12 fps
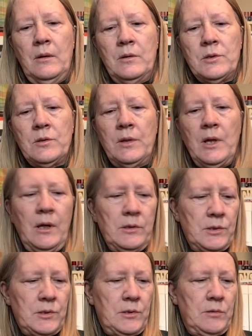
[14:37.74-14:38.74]
So
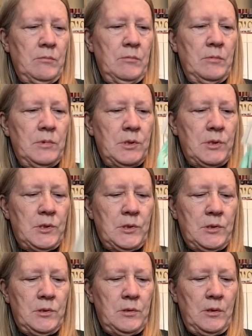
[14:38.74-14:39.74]
that's
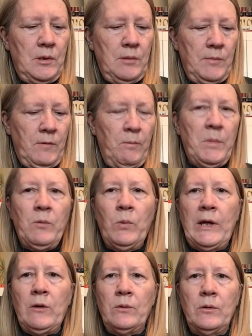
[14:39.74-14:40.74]
some of my
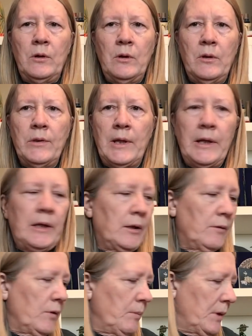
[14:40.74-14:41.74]
regular haul that I get
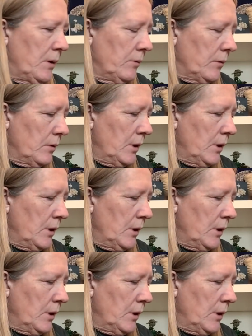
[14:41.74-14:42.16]
every month.